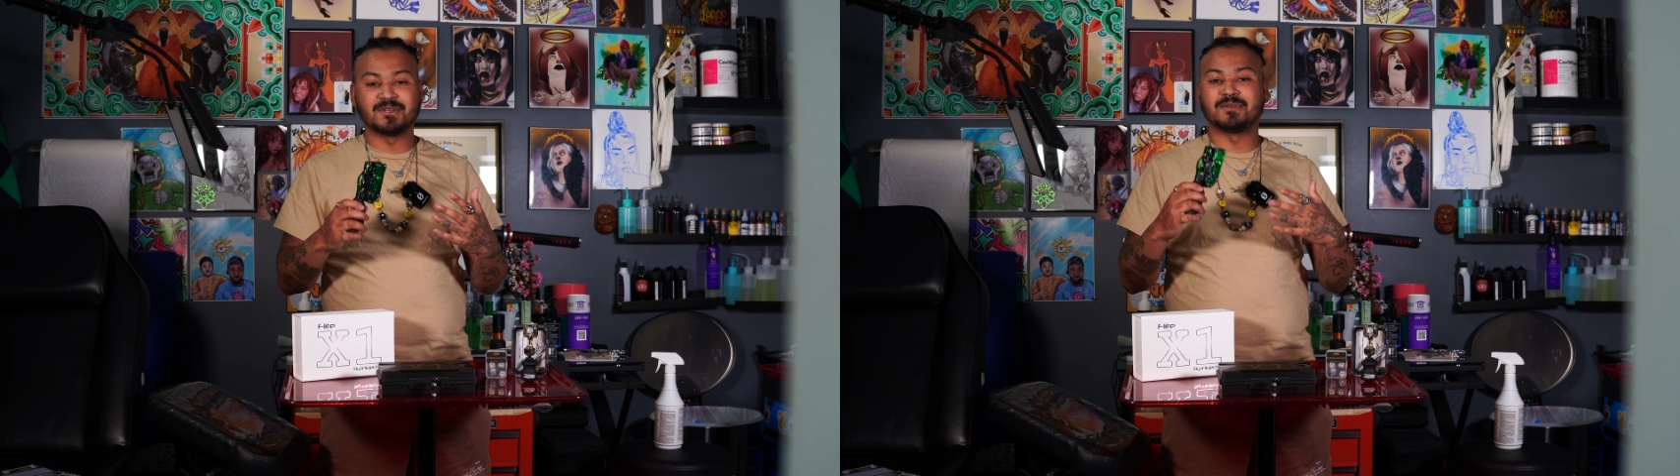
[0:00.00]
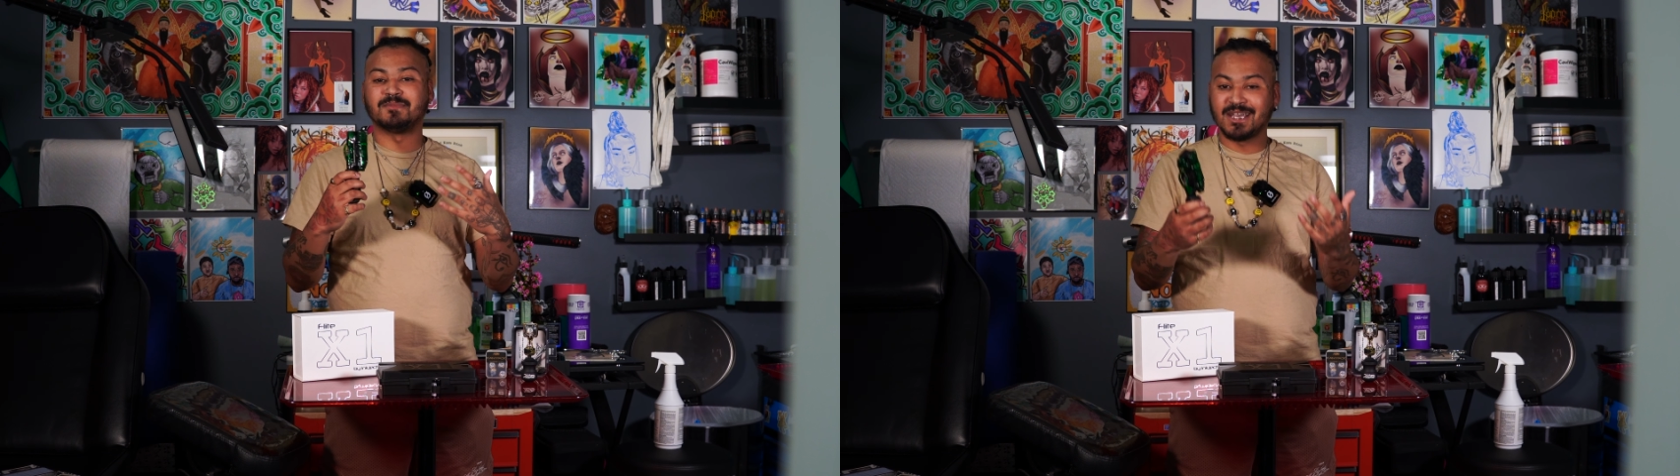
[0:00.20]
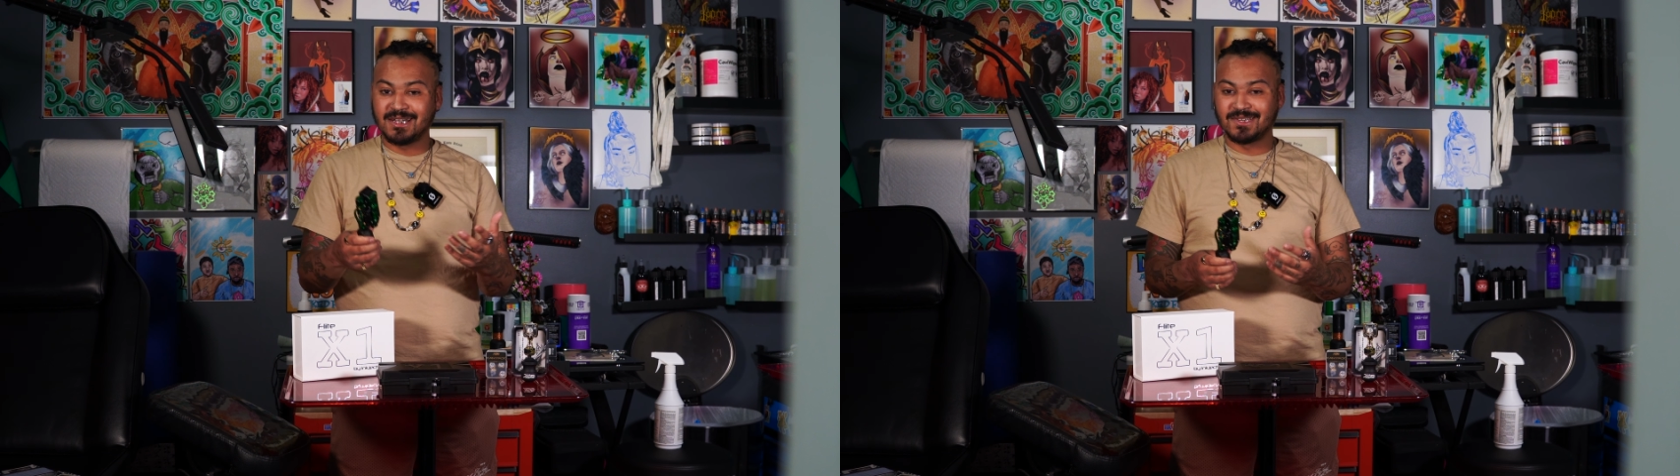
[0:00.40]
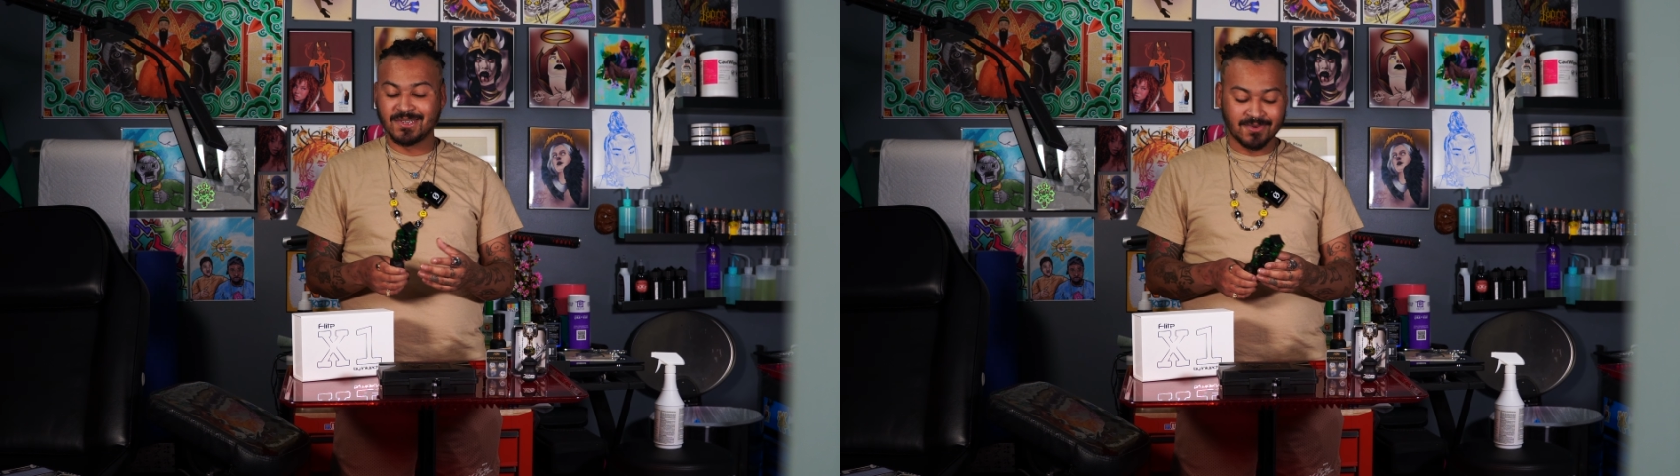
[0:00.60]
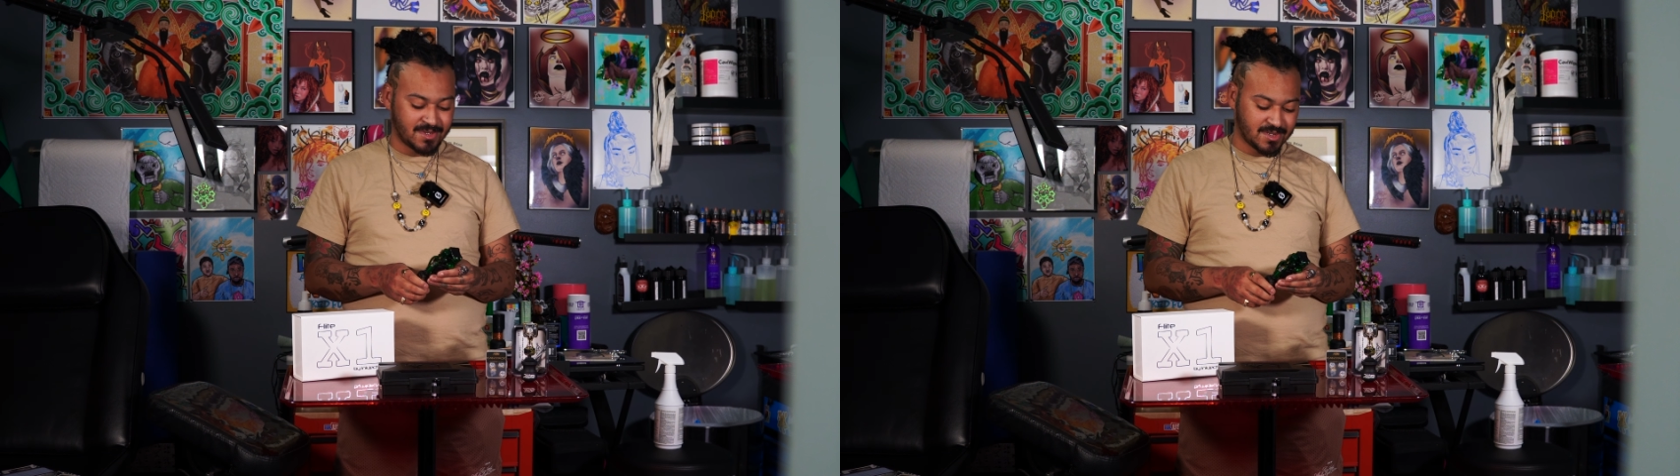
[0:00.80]
some changes
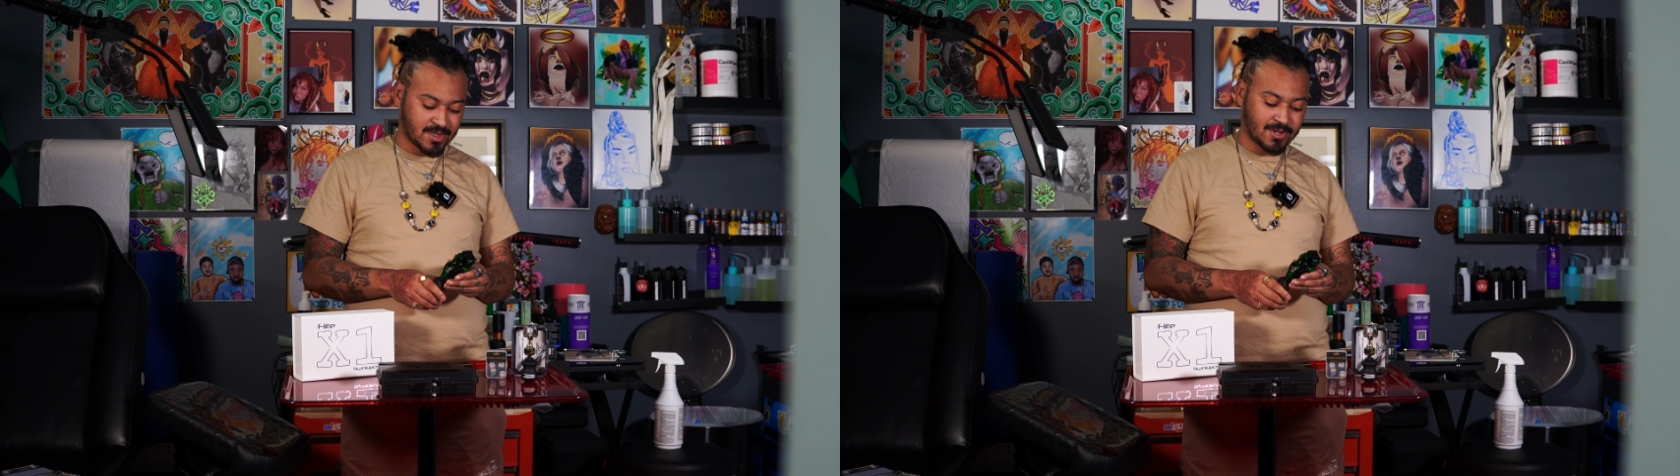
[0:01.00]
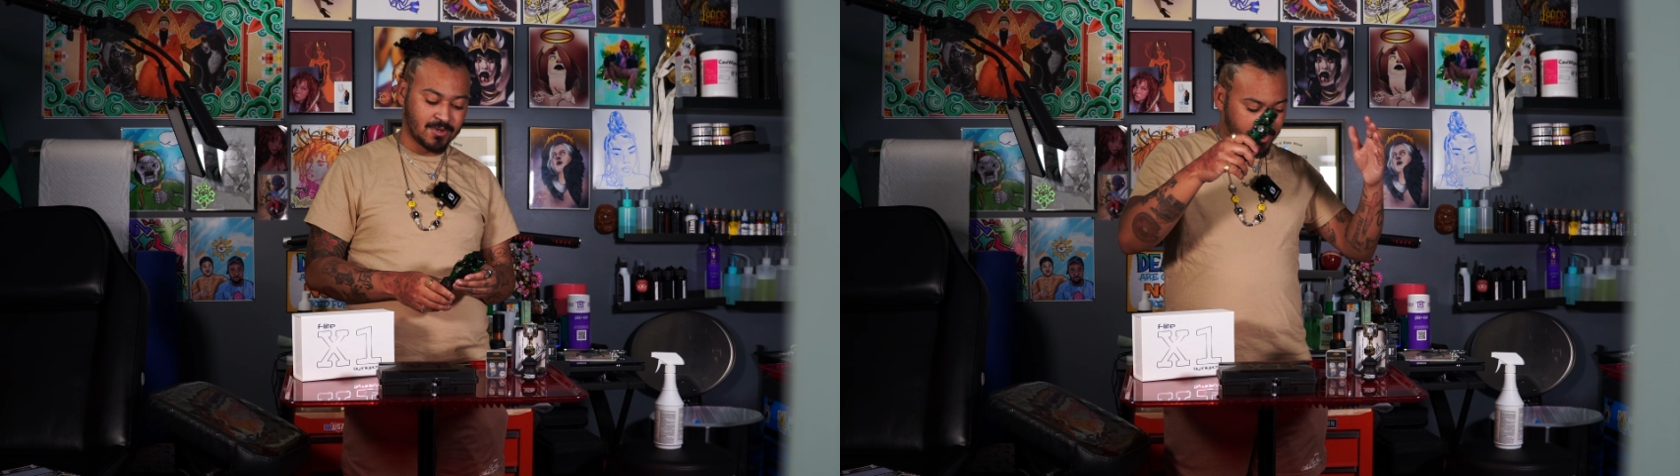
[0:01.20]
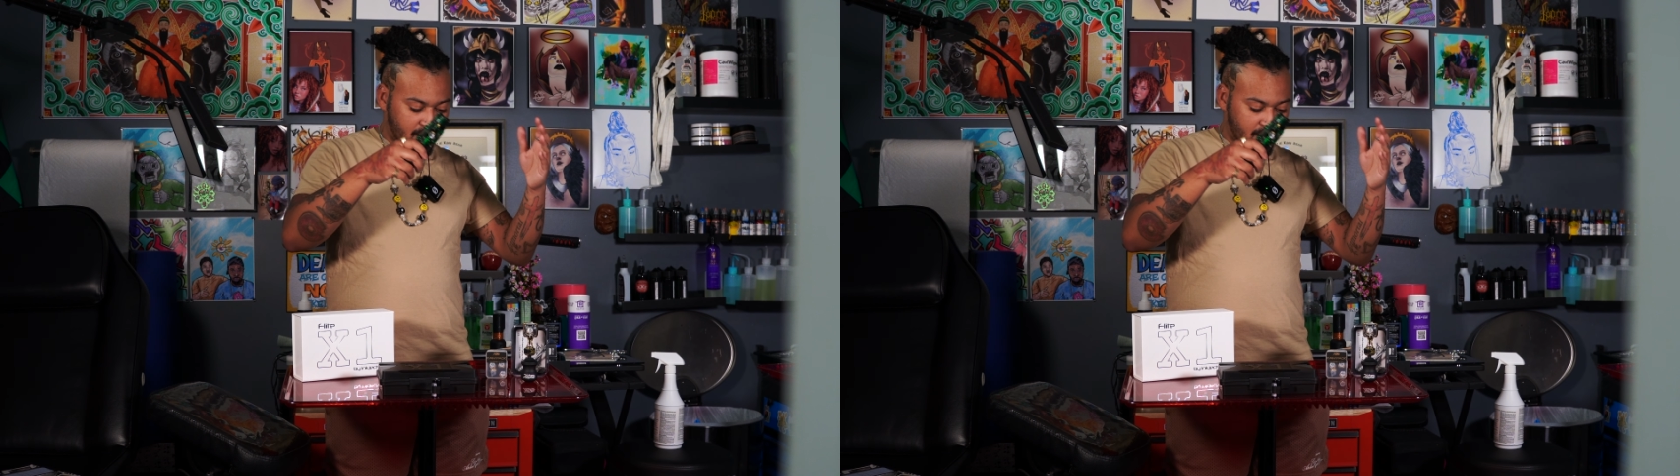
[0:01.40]
to it. So,